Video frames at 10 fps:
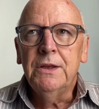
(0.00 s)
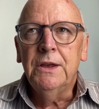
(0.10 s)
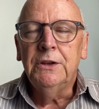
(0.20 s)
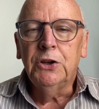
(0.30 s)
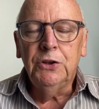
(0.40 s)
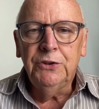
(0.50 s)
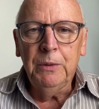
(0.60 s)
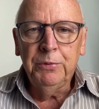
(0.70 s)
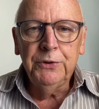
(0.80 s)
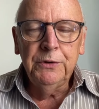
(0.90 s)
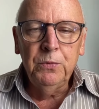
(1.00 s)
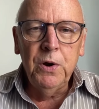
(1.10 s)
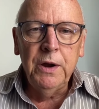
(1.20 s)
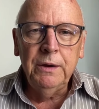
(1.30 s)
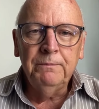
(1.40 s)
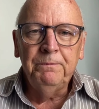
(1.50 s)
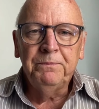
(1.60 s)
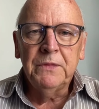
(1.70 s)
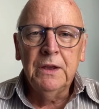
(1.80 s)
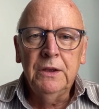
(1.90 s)
in a contemplative way.
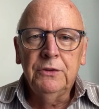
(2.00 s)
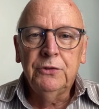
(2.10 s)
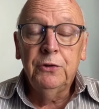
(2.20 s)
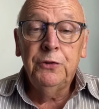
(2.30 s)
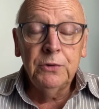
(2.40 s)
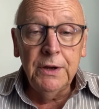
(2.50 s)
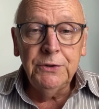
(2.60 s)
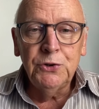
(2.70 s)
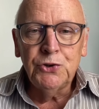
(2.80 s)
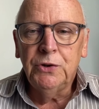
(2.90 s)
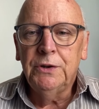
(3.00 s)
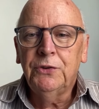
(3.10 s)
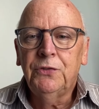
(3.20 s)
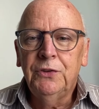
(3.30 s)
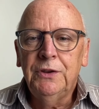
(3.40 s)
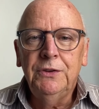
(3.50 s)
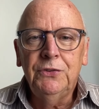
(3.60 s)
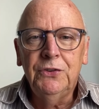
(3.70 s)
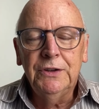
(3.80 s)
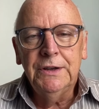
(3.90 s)
So if you'd like to join us for
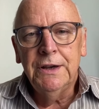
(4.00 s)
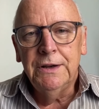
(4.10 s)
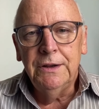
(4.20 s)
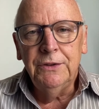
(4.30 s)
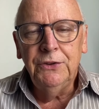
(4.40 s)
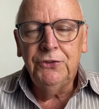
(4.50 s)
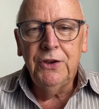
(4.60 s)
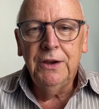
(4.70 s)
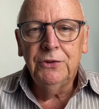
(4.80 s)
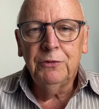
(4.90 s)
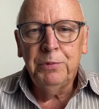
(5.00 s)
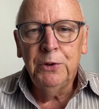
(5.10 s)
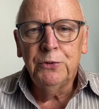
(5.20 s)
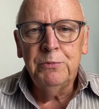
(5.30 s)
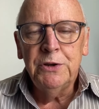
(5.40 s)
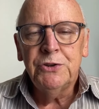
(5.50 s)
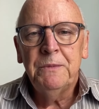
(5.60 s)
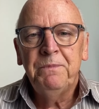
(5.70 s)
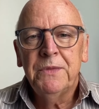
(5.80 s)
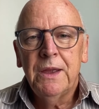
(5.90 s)
these days of pilgrimage,
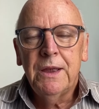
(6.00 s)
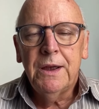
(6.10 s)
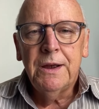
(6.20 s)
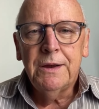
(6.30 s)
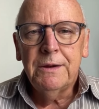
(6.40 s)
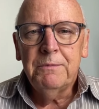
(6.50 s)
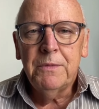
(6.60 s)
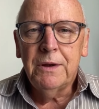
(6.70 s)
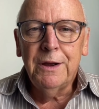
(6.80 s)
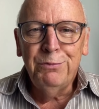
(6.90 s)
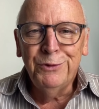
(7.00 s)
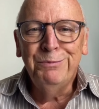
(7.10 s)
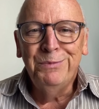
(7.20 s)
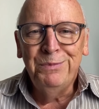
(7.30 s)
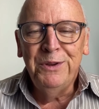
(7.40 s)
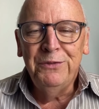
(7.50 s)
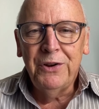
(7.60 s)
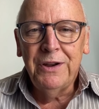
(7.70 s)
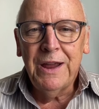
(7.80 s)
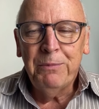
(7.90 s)
I would be
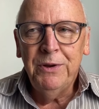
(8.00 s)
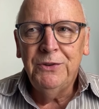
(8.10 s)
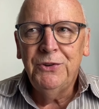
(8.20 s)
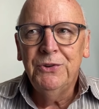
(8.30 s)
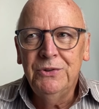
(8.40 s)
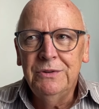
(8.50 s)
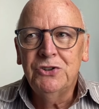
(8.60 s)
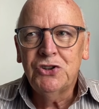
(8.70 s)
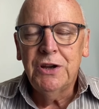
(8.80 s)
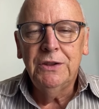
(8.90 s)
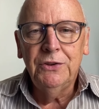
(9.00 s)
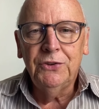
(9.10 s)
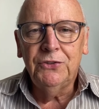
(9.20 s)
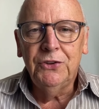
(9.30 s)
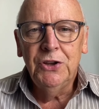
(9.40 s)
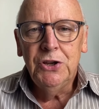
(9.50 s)
very happy to share this